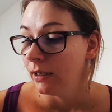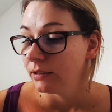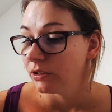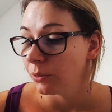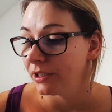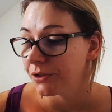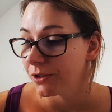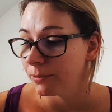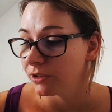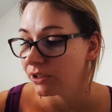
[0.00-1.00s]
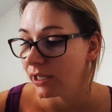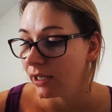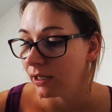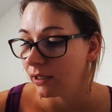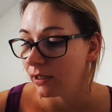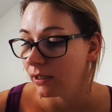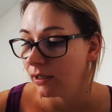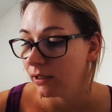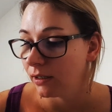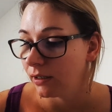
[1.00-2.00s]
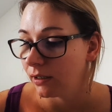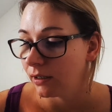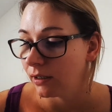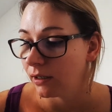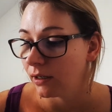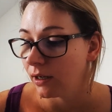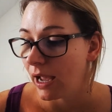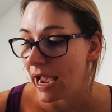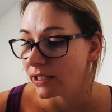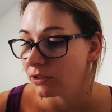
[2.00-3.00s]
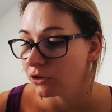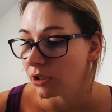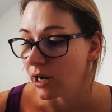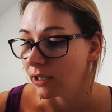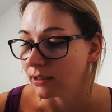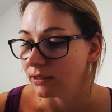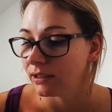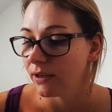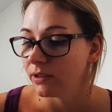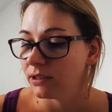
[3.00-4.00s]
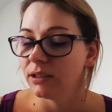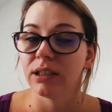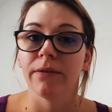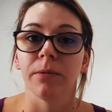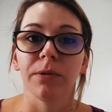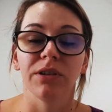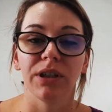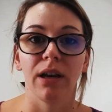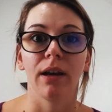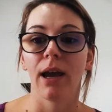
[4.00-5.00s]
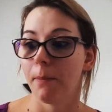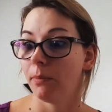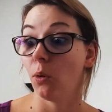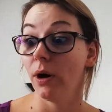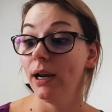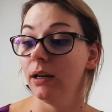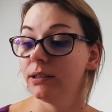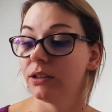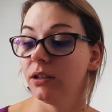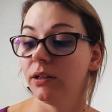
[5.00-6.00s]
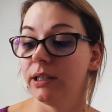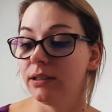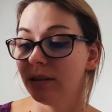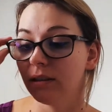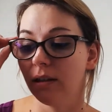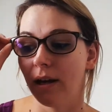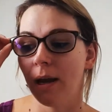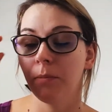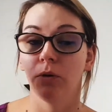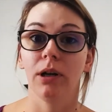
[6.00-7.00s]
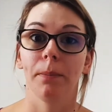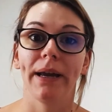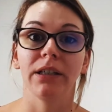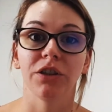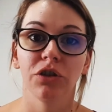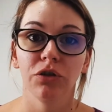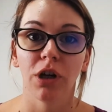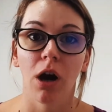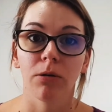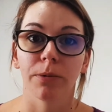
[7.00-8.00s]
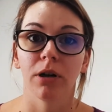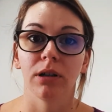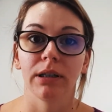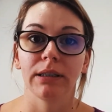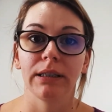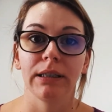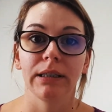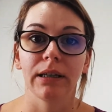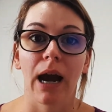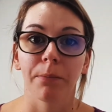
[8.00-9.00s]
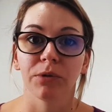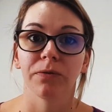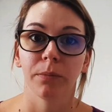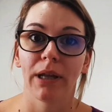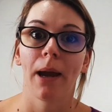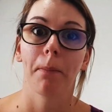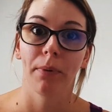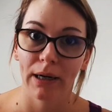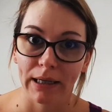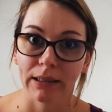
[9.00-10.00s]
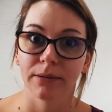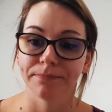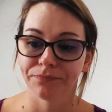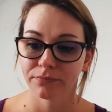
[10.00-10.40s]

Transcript: It's 23% extract and 77% hemp oil. So it's hemp oil based too. The whole product comes from the hemp plant.